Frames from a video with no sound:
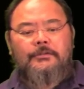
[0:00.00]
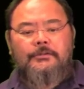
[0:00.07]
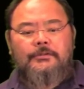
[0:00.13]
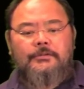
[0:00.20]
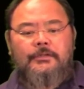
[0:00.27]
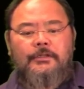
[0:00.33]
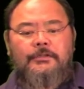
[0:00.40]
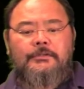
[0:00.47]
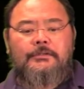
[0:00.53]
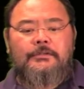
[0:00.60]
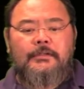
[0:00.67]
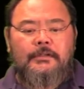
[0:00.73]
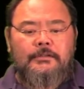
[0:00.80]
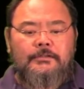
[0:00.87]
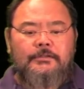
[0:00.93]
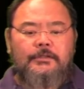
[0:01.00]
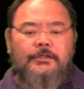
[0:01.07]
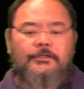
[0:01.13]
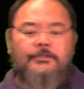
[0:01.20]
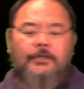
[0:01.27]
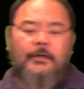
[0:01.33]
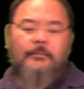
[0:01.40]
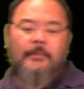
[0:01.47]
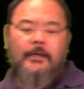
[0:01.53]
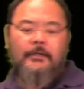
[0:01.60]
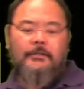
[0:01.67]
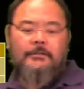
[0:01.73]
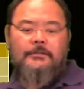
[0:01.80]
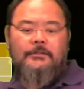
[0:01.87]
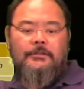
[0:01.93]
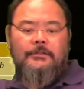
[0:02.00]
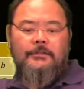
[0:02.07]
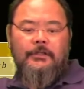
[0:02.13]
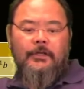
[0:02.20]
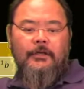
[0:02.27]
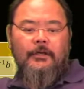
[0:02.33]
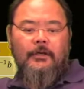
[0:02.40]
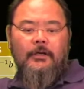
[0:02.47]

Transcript: since zj minus cj